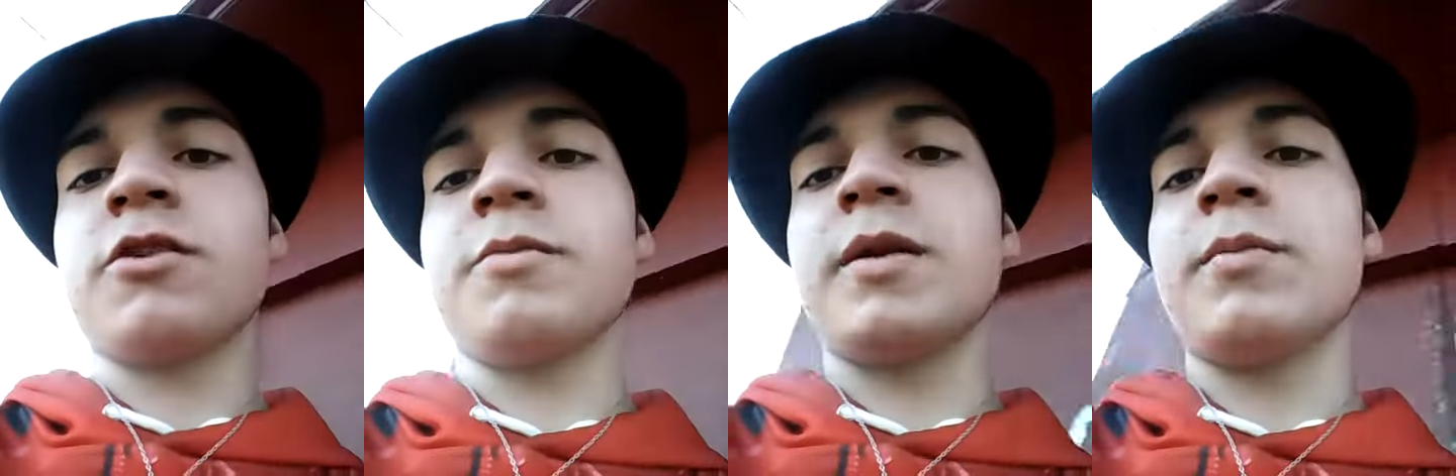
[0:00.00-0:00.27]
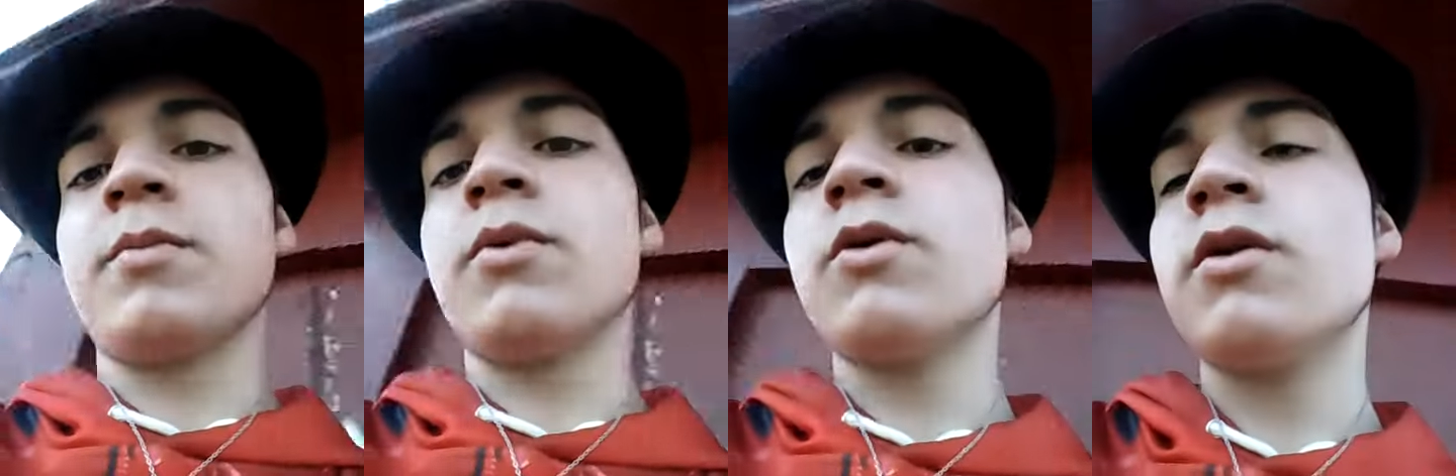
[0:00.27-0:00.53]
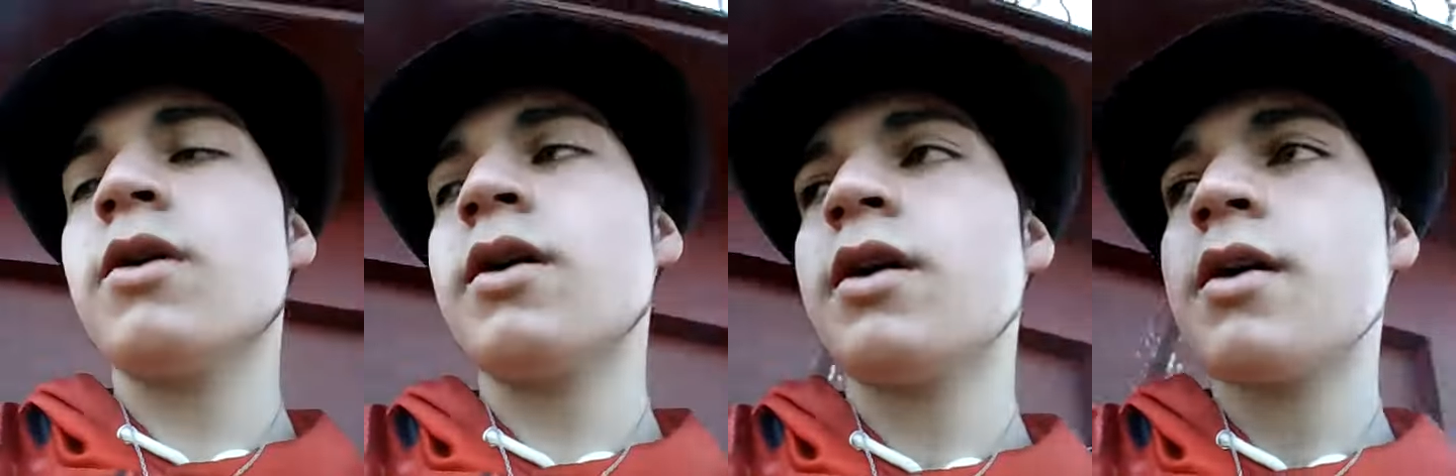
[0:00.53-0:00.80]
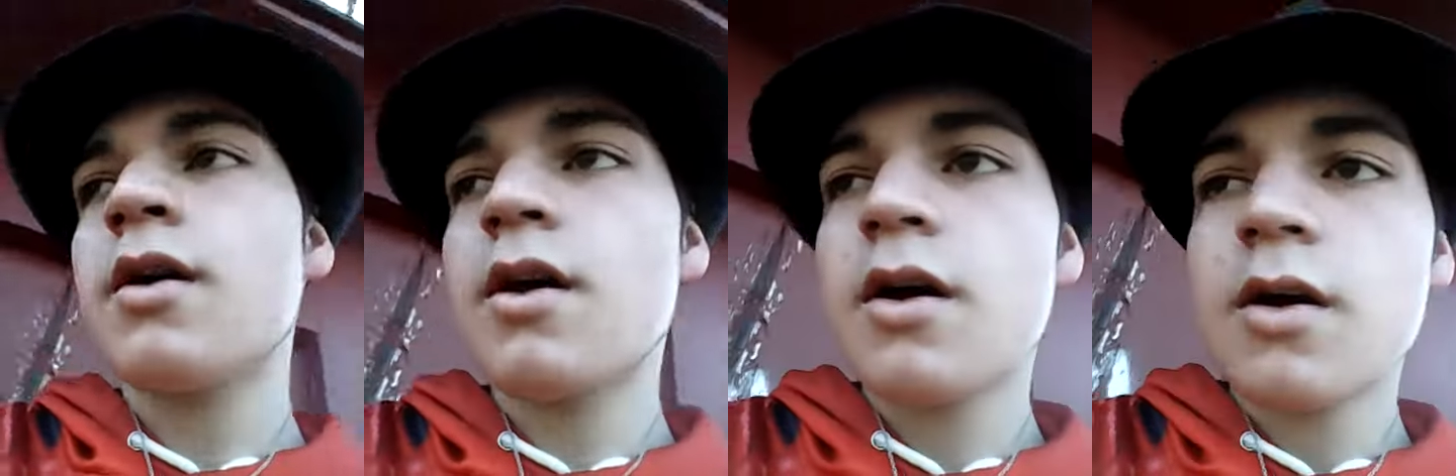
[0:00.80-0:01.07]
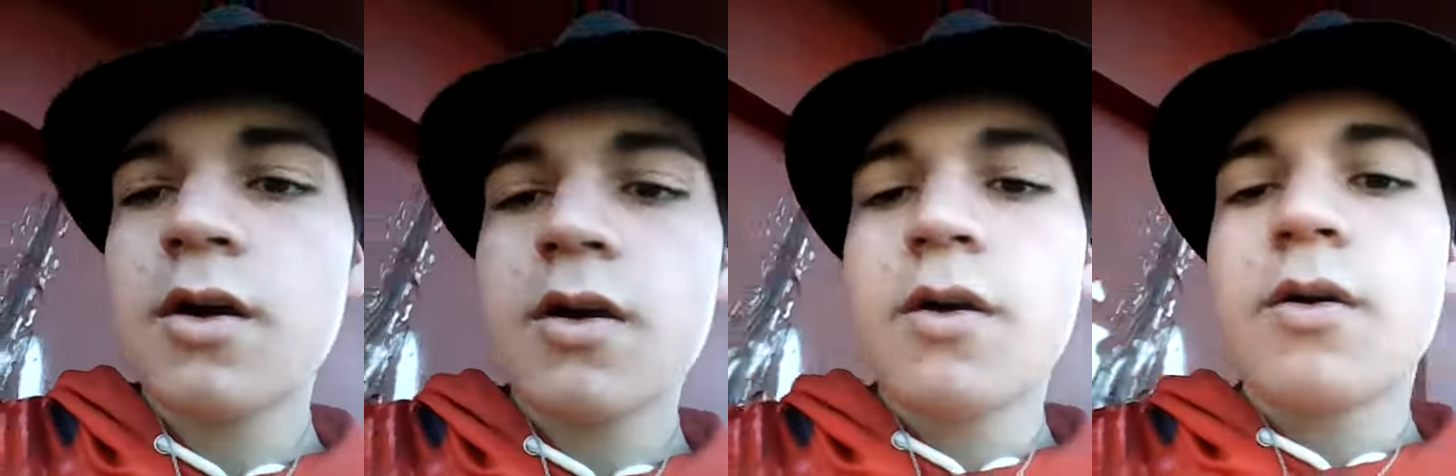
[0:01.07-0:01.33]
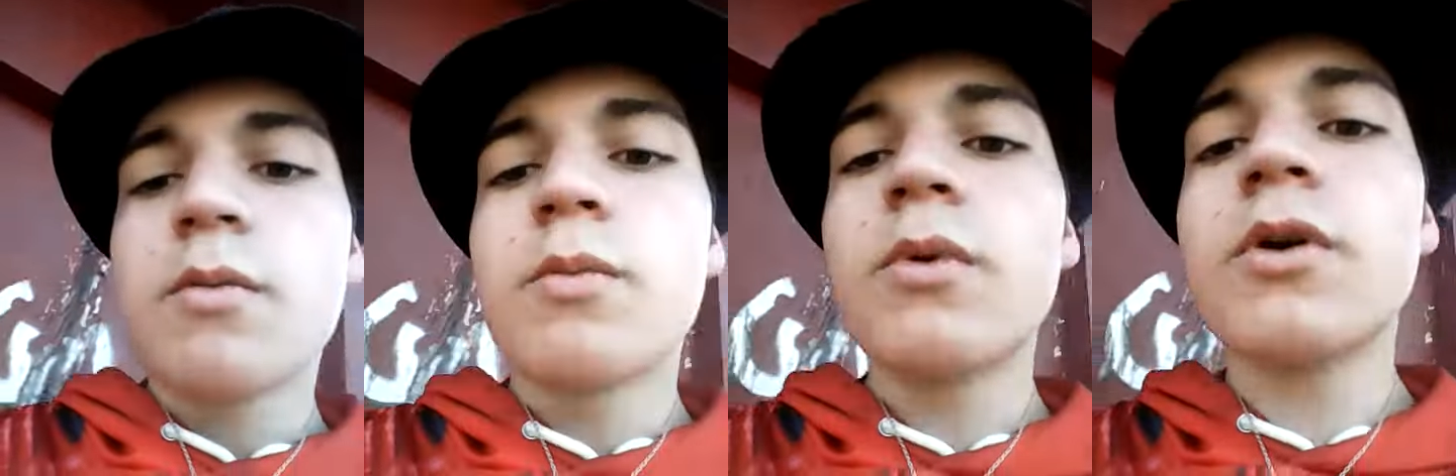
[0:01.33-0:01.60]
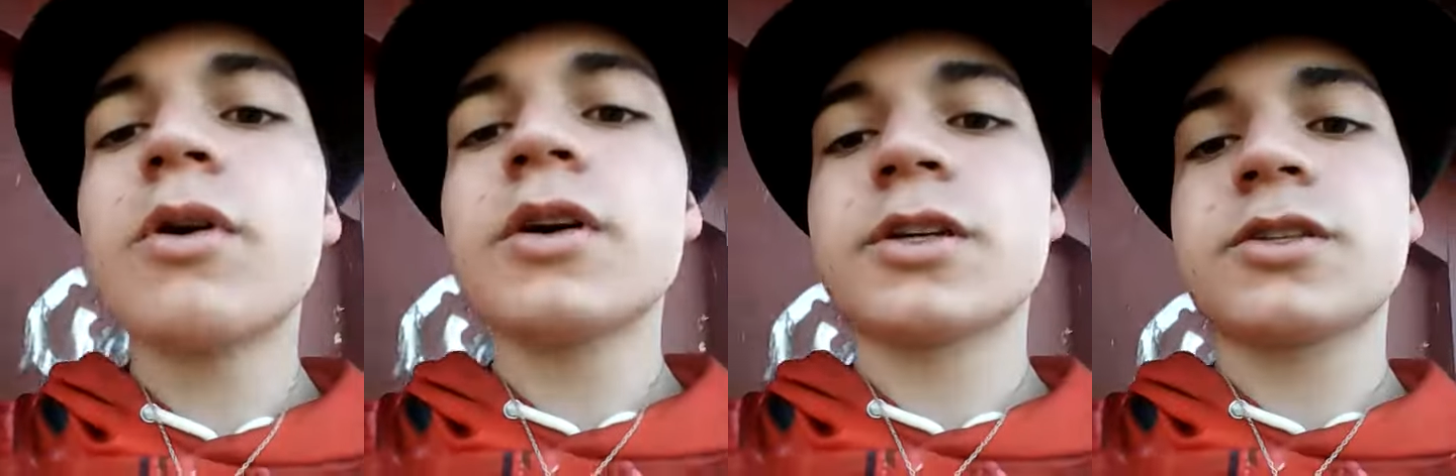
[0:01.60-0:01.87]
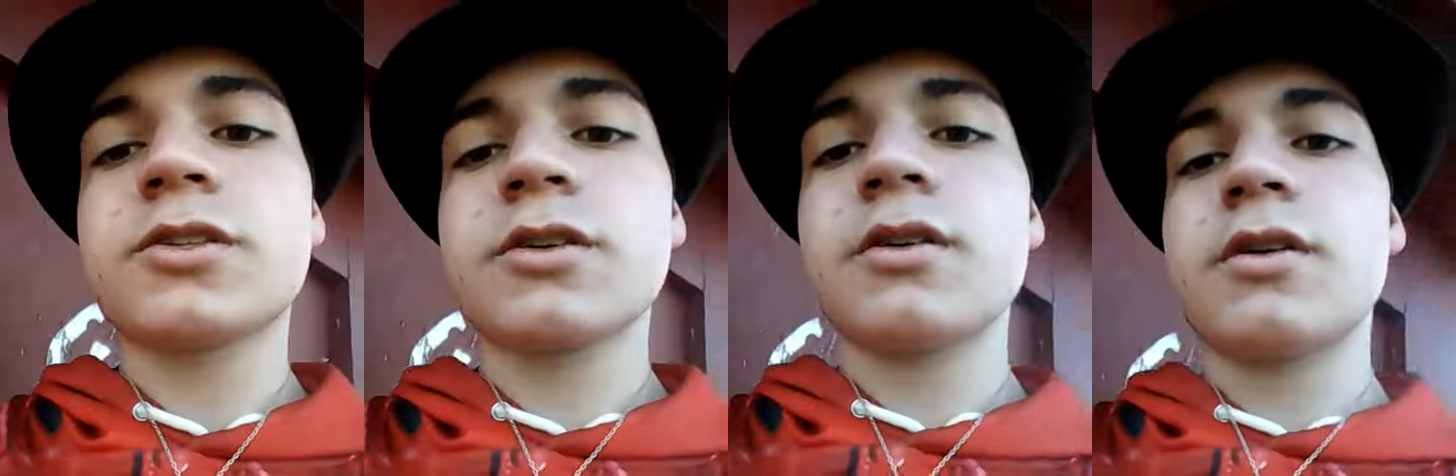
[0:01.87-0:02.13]
are going to be more
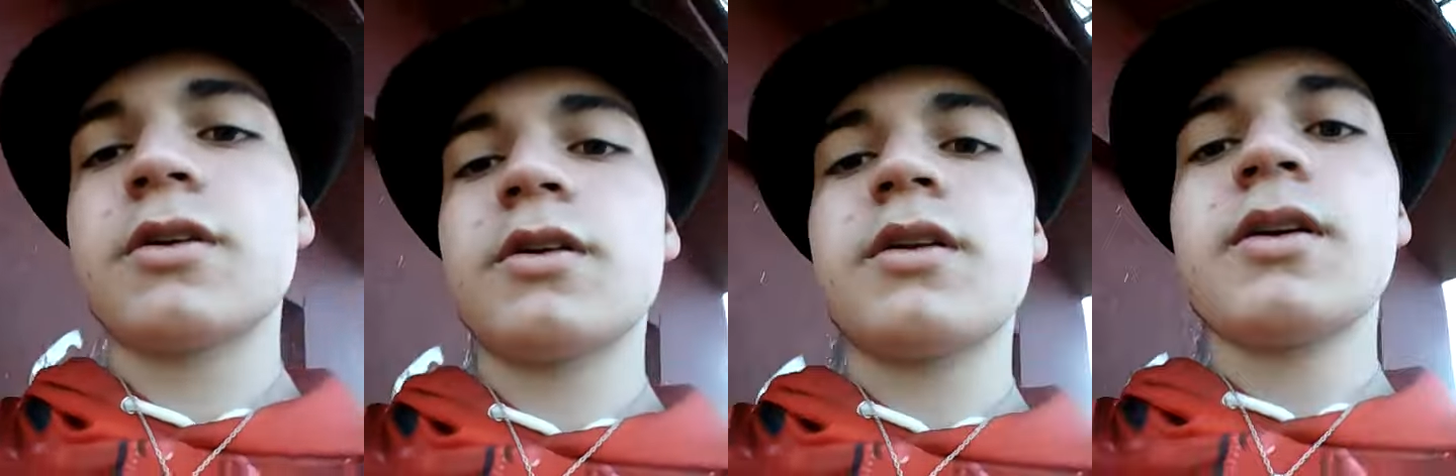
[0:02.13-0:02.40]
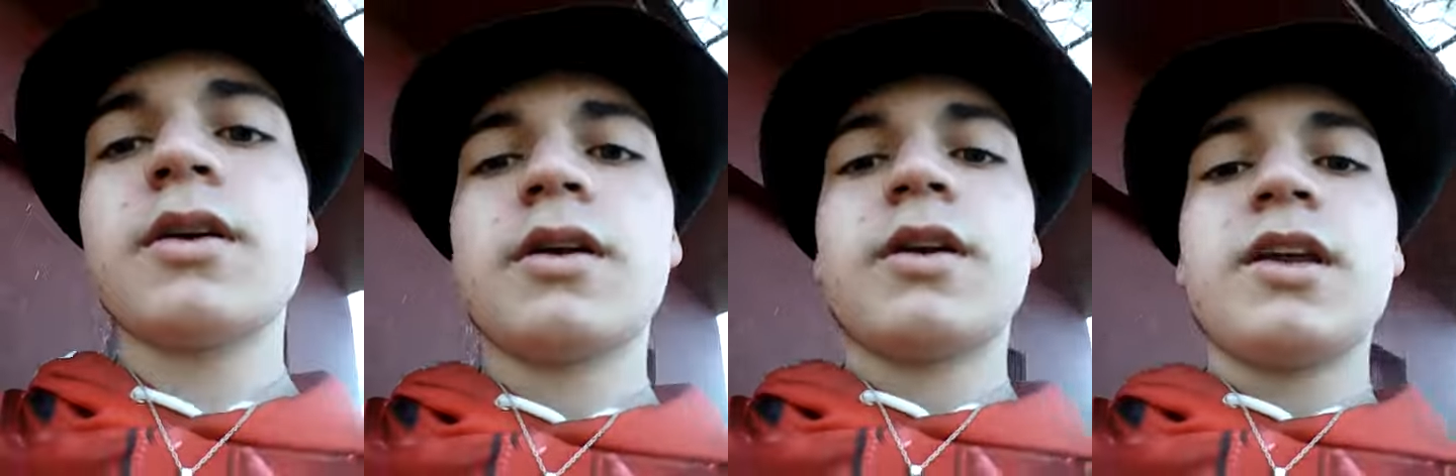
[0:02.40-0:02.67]
assured